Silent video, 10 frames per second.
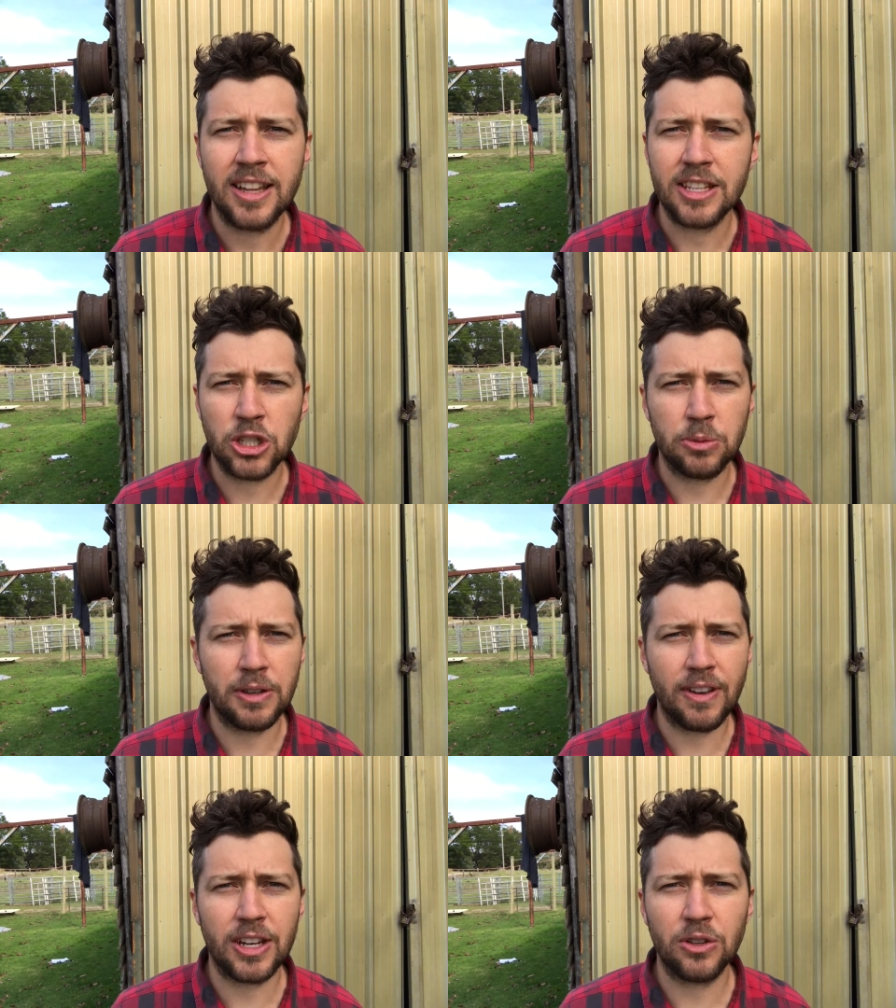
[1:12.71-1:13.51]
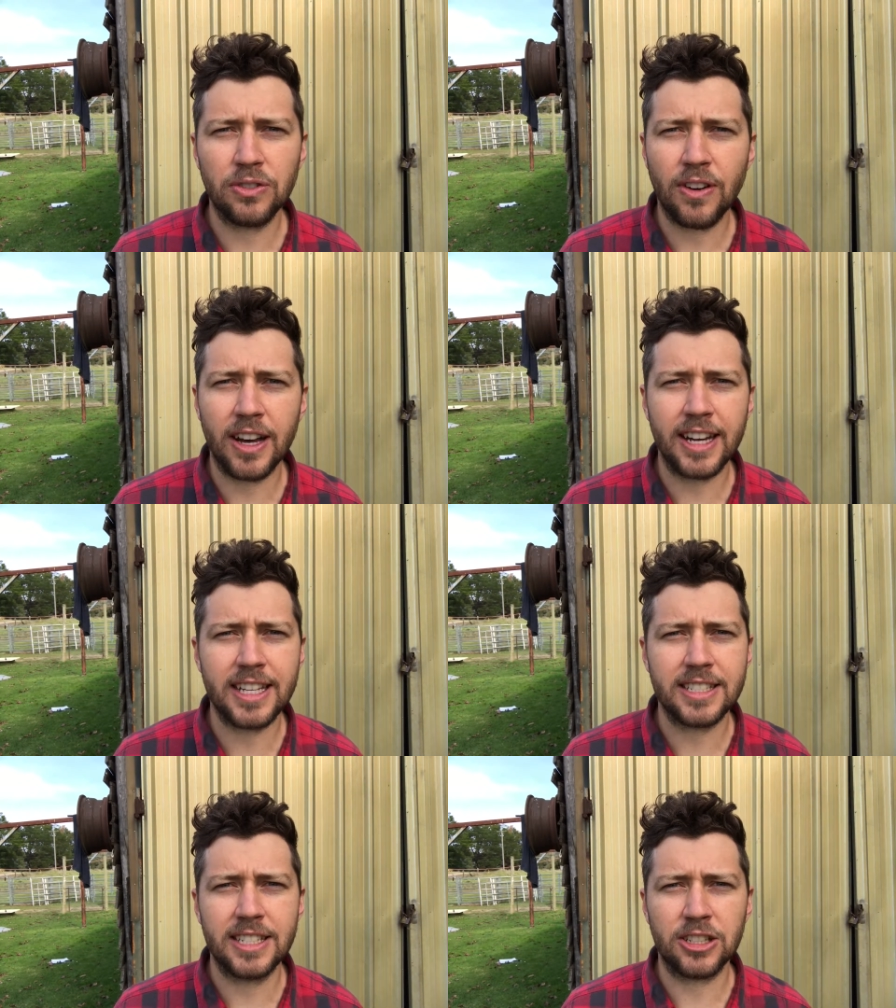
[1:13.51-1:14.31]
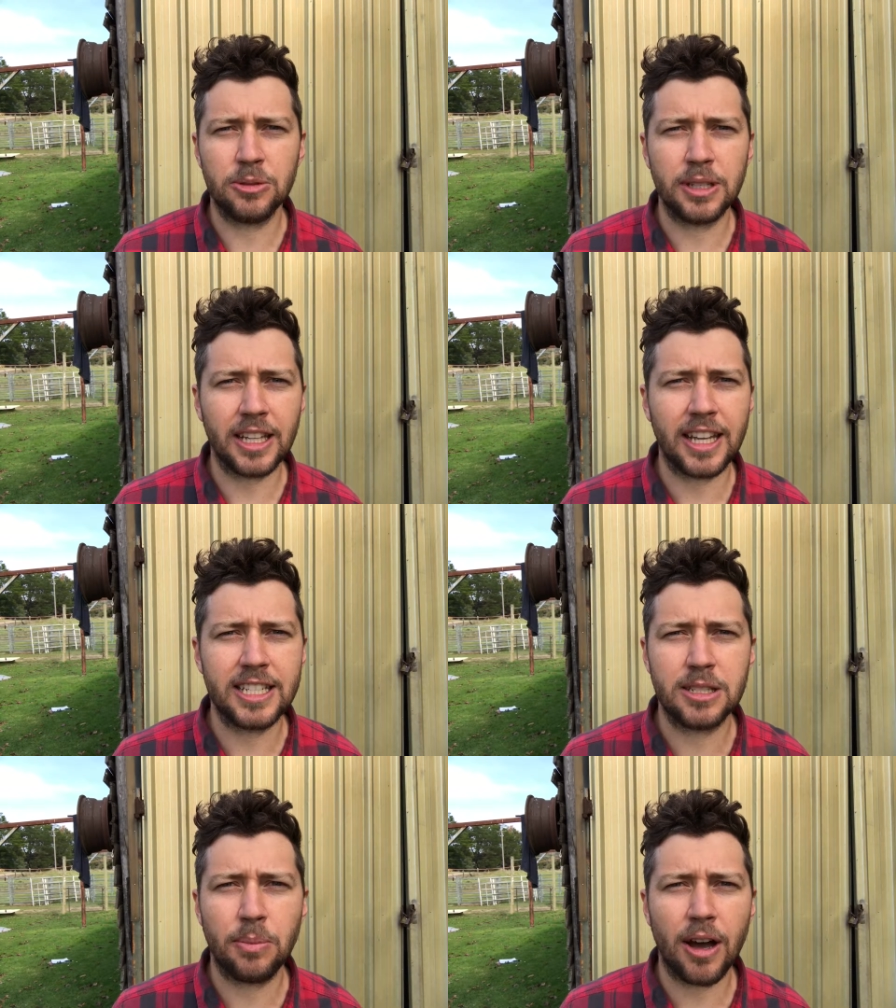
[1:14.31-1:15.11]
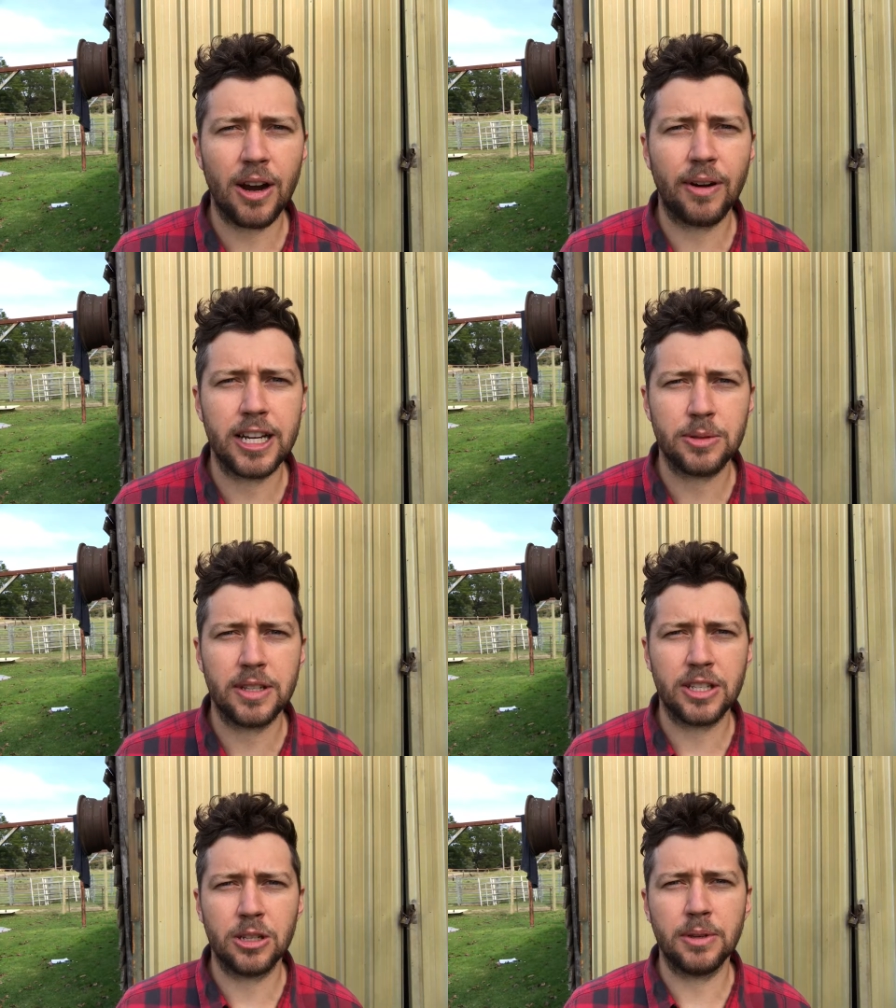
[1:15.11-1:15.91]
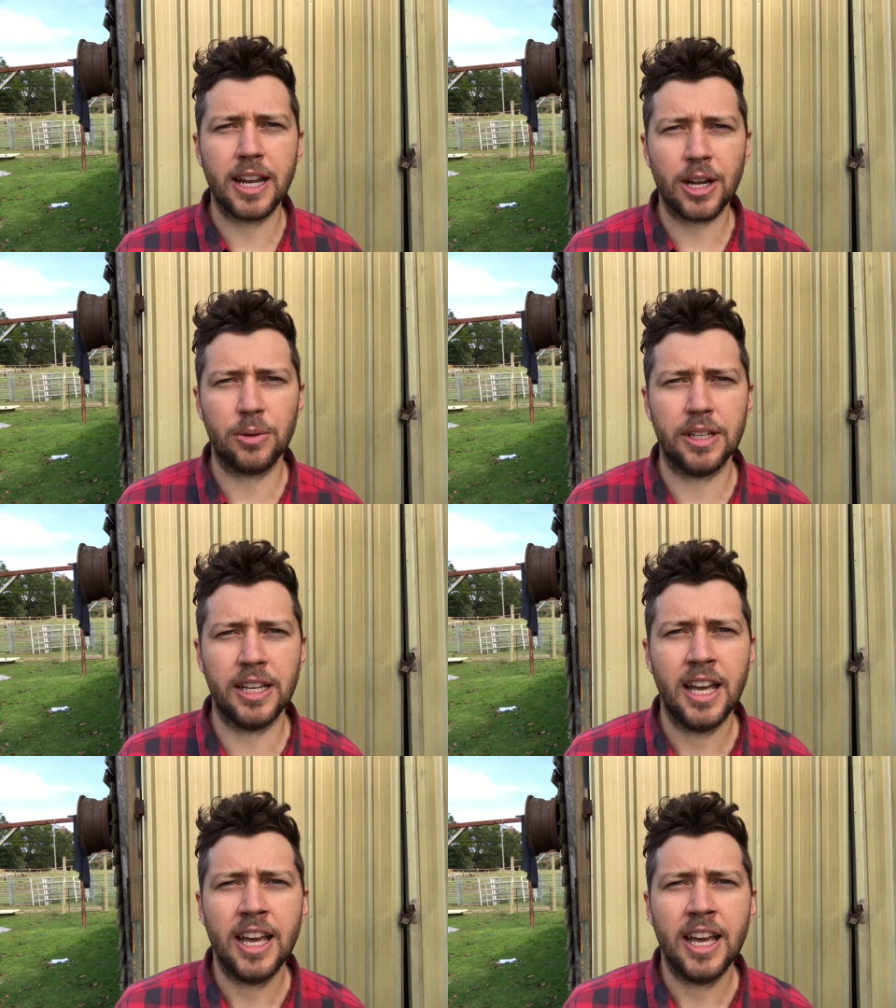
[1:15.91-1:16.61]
This could be vendor finance, this could be a lease to buy arrangement, this could be an equity,